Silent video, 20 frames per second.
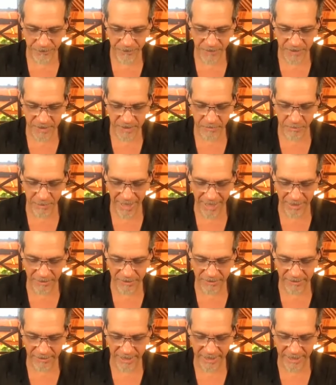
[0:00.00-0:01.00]
Let's bow
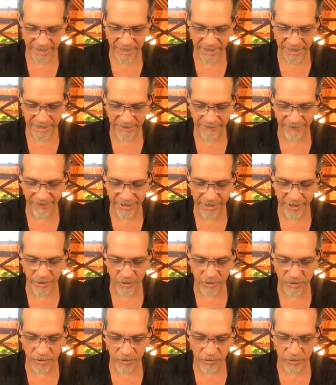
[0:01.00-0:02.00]
to that. And I invite
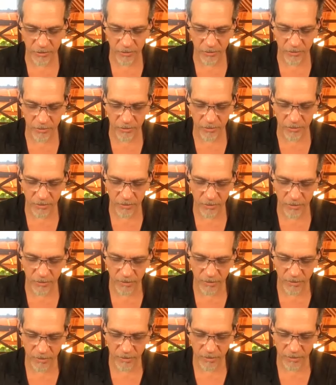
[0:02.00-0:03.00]
you to
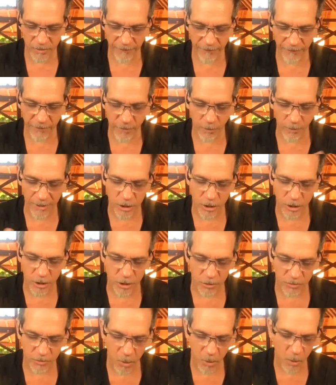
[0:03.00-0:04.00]
if you wish
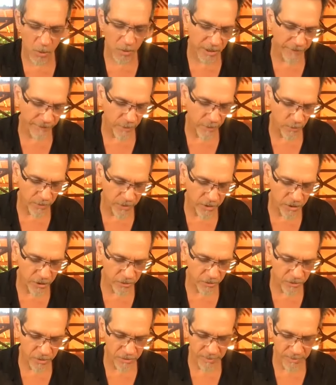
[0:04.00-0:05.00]
to, only if you wish
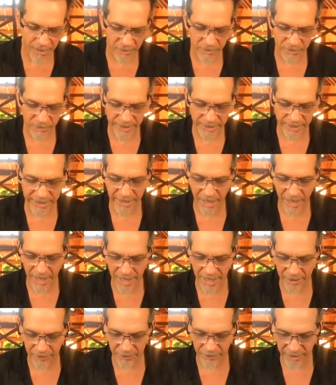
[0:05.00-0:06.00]
to, to bow to any
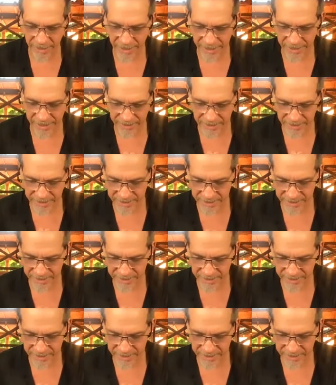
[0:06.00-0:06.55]
god or goddess,